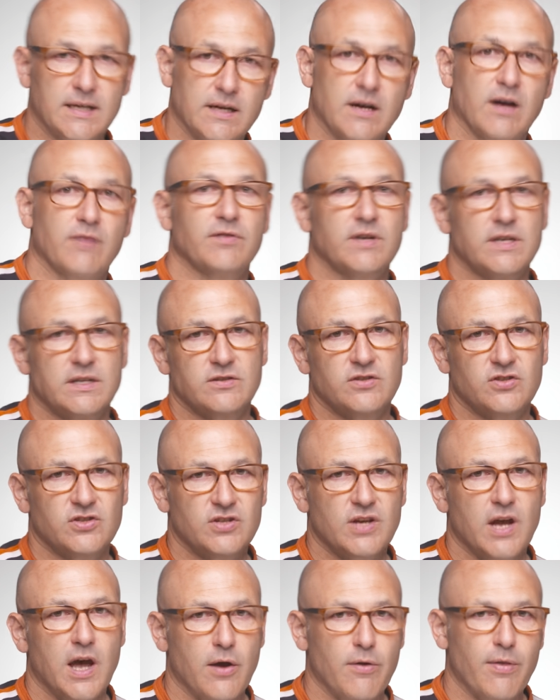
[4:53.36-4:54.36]
covered in
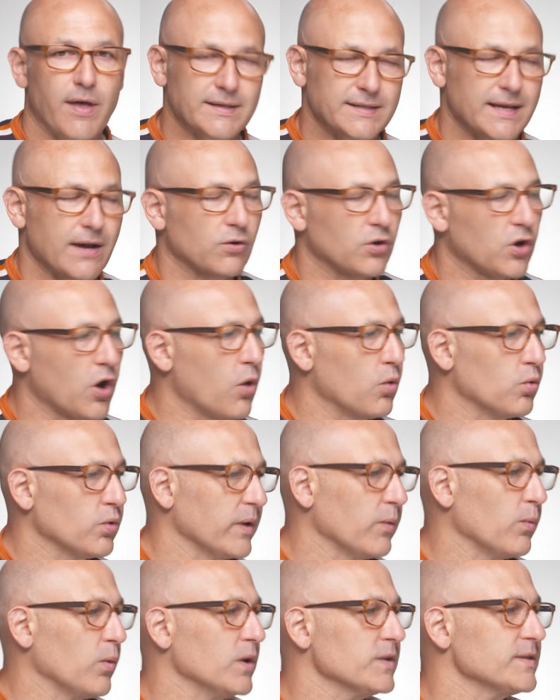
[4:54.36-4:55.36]
snow. That's how cold
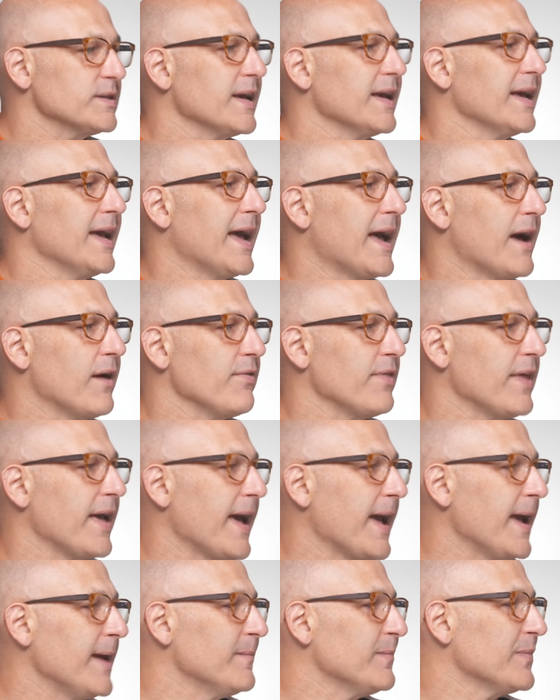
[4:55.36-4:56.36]
it was out
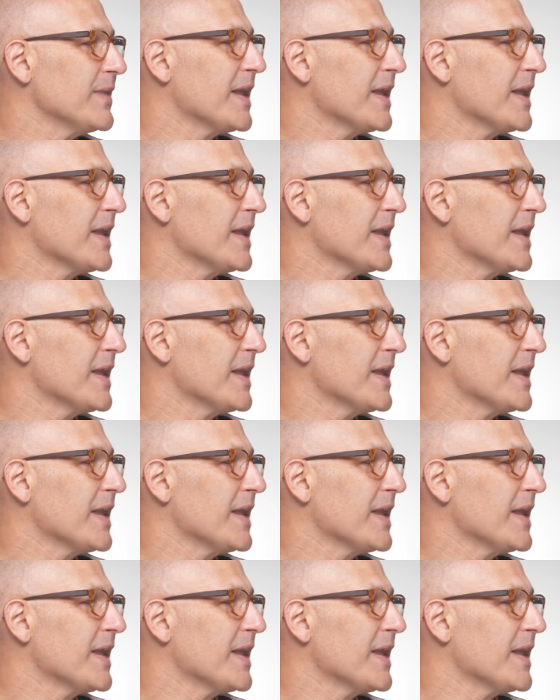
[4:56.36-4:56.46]
there.